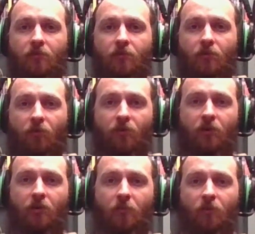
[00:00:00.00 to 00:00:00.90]
over
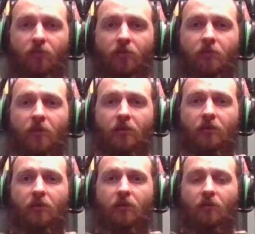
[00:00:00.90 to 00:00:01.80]
time, hopefully, make a